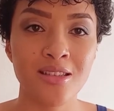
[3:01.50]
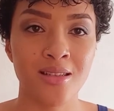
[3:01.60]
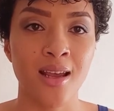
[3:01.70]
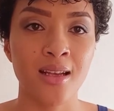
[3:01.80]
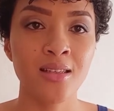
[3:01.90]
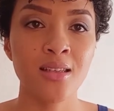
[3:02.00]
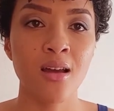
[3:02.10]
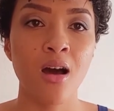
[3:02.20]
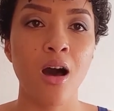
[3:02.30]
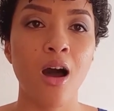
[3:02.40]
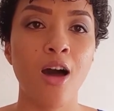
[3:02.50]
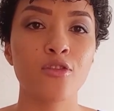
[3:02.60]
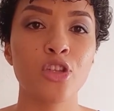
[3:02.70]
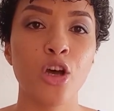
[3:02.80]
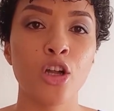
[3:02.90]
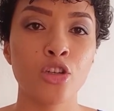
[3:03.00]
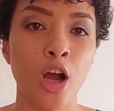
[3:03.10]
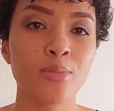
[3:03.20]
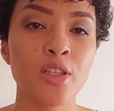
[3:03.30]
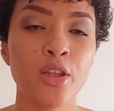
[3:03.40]
days after
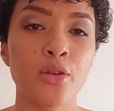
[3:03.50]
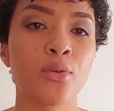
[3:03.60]
adopting the